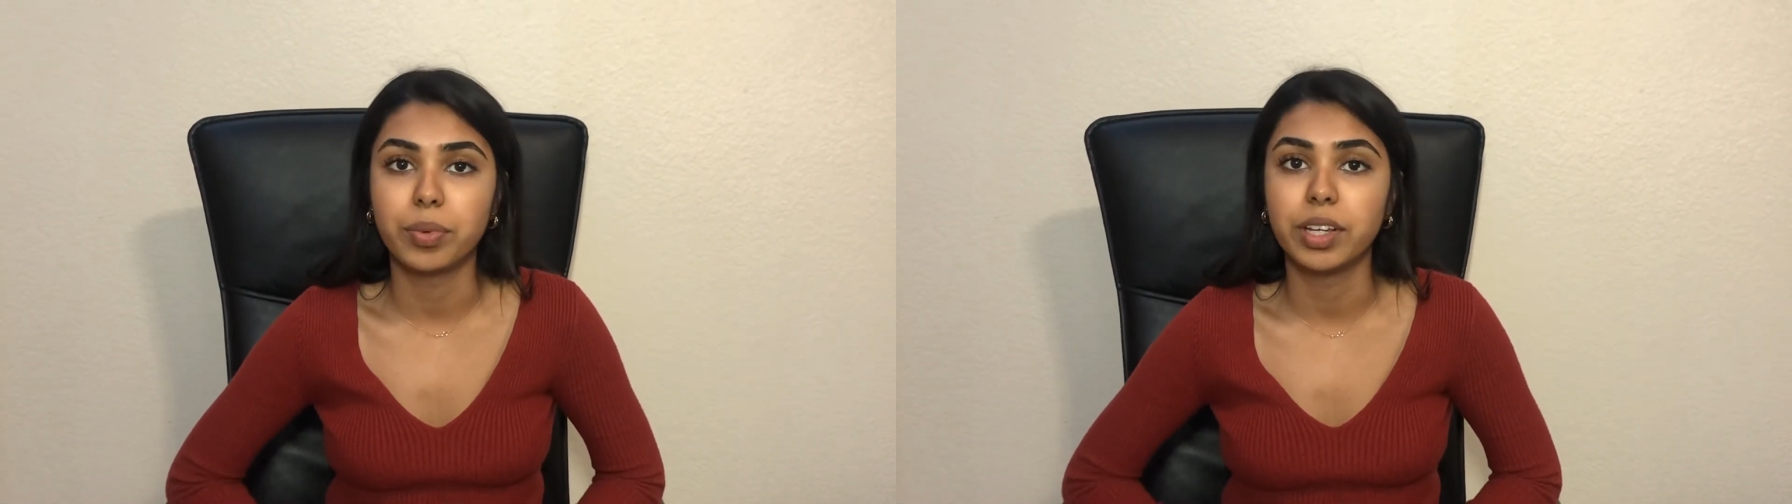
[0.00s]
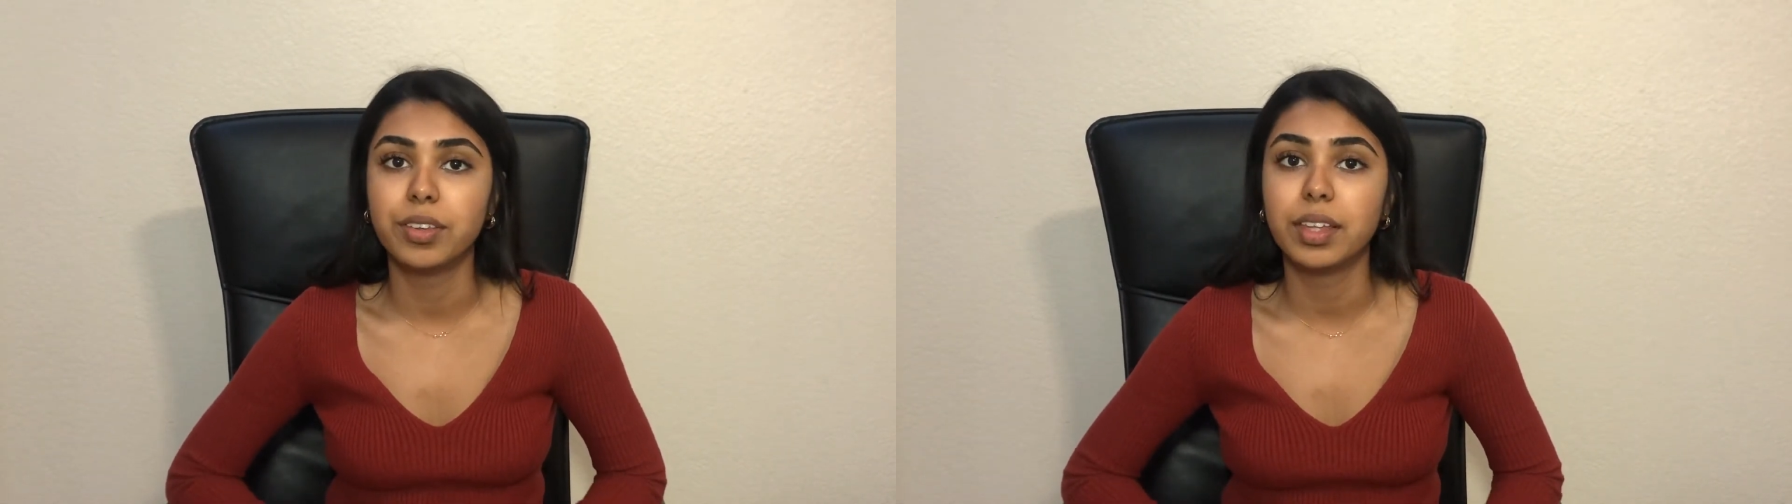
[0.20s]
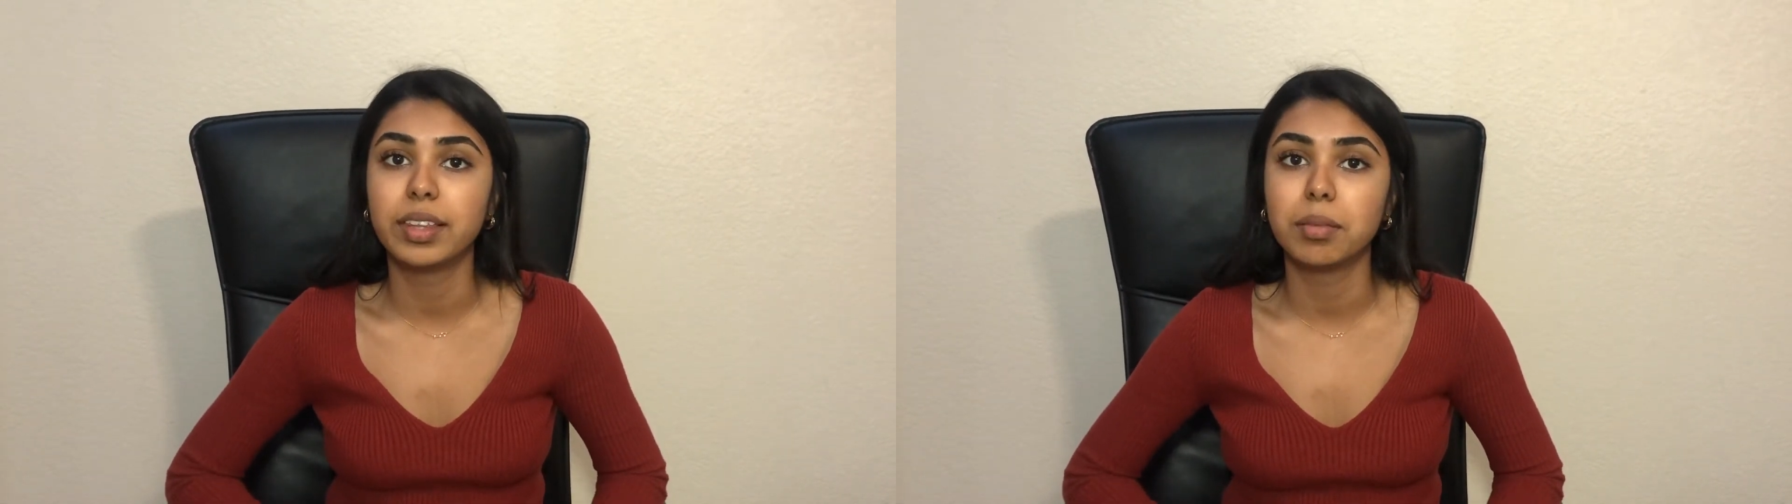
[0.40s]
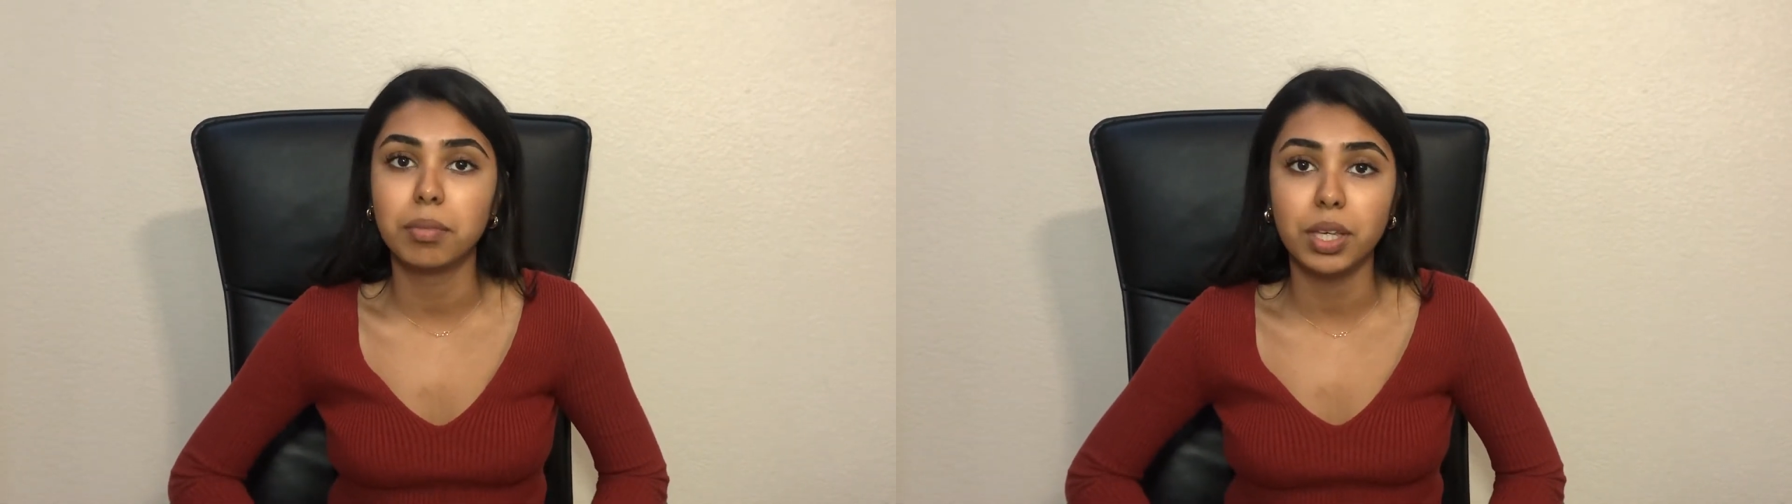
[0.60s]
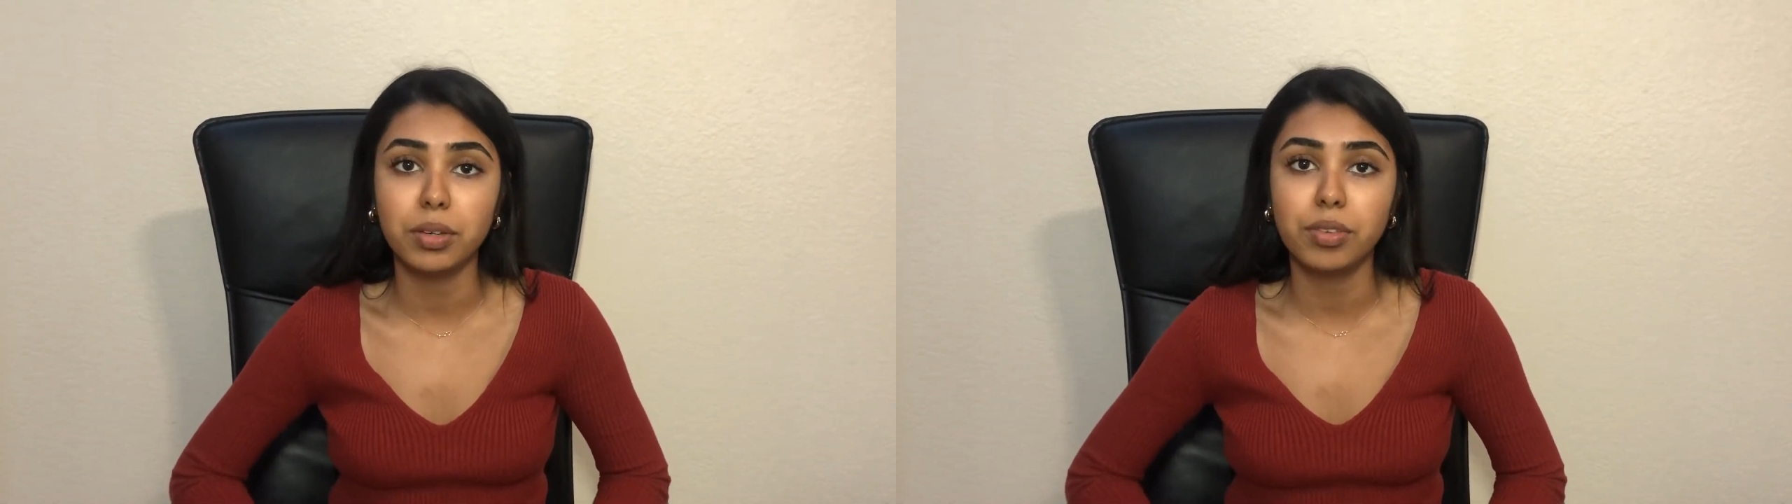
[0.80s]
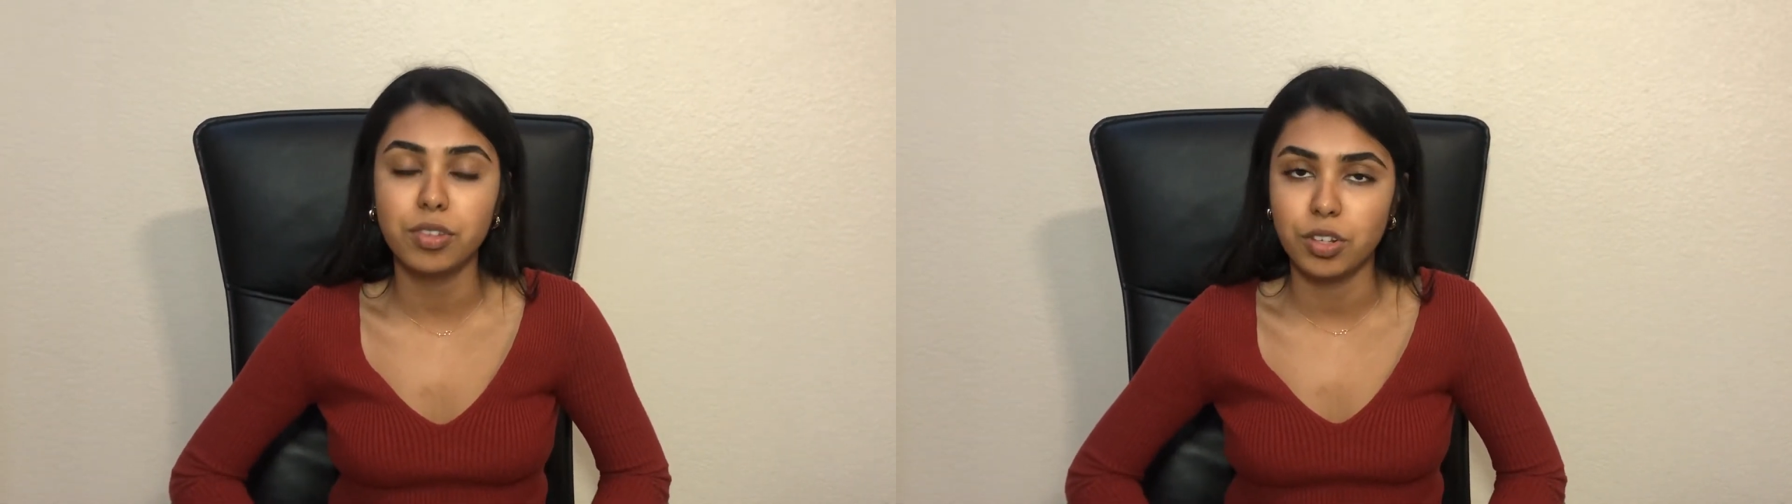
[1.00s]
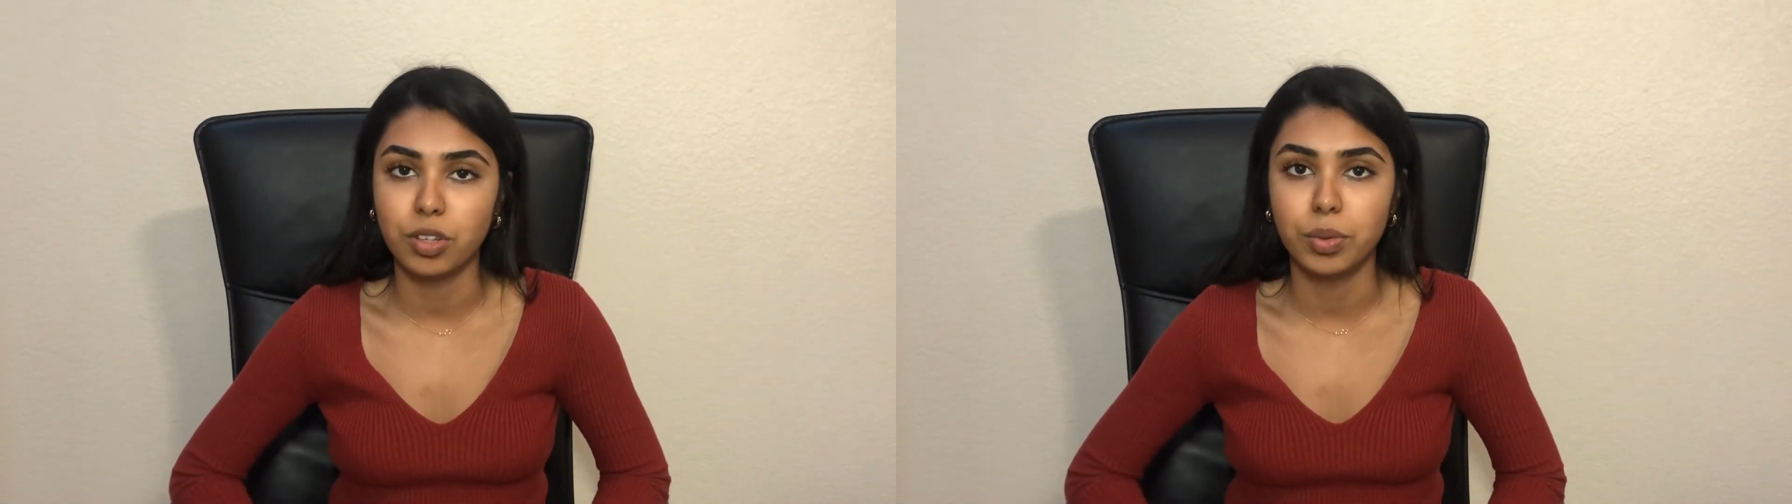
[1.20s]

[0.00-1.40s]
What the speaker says: we're using the Muse 2,